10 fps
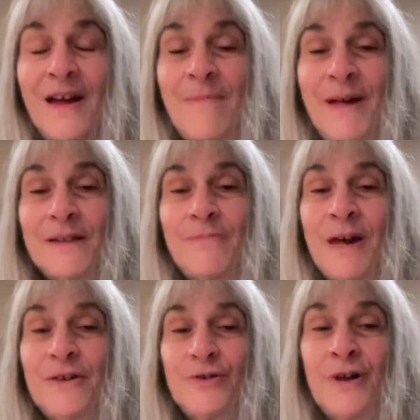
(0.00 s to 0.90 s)
I passed by
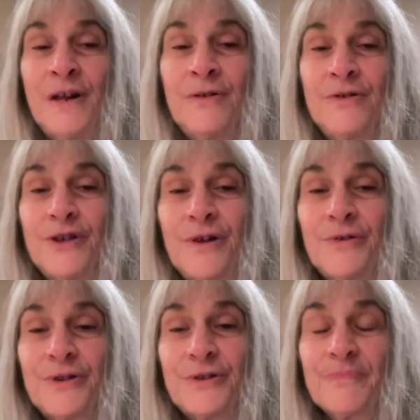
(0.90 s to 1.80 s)
a Trader
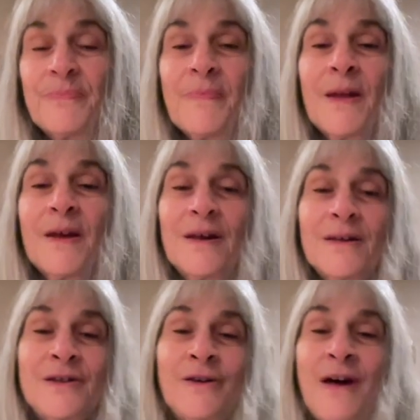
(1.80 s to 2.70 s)
Joe's.
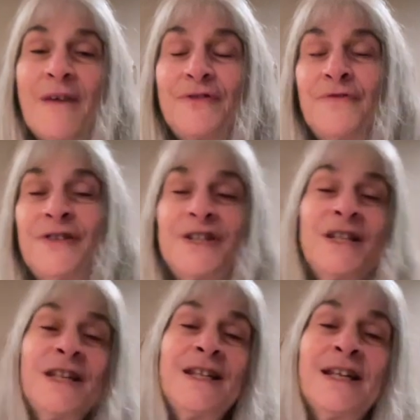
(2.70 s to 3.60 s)
So after
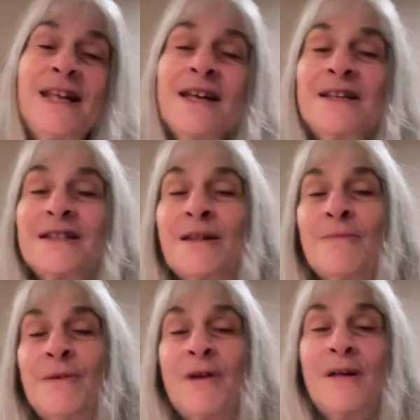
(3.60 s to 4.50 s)
visiting the dentist on
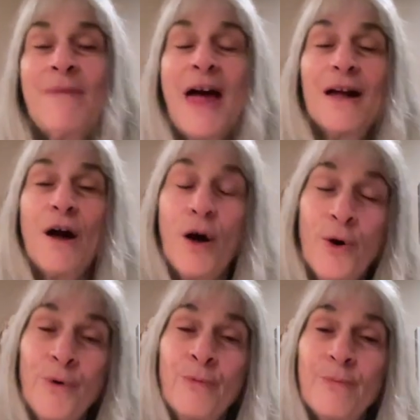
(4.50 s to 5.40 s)
my way back
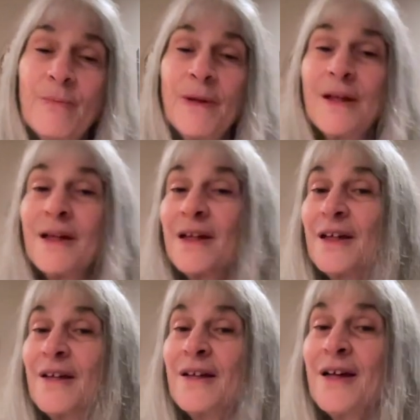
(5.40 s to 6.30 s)
home,
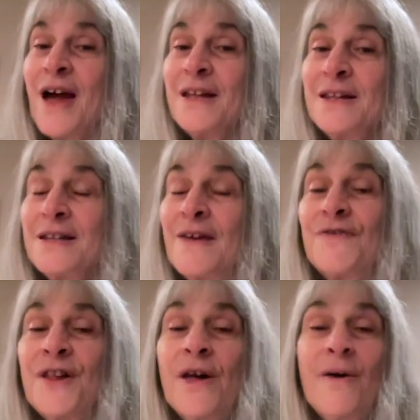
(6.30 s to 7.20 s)
I didn't
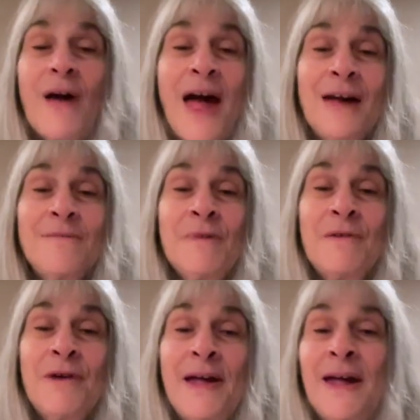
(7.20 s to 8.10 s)
have to go out of my
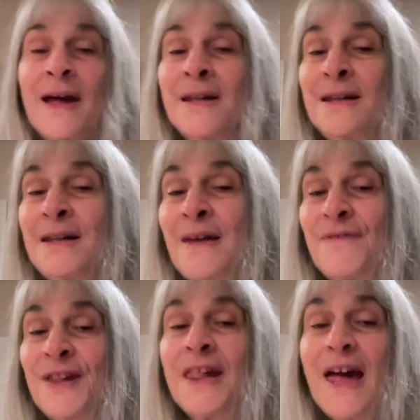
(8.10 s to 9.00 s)
way. I didn't
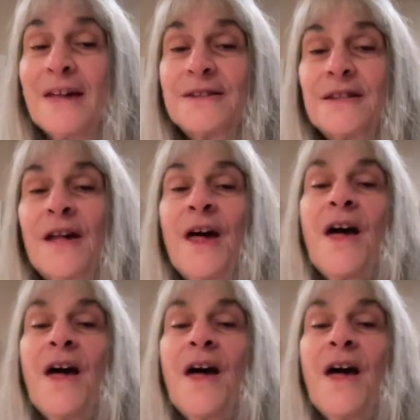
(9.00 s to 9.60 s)
have to guess.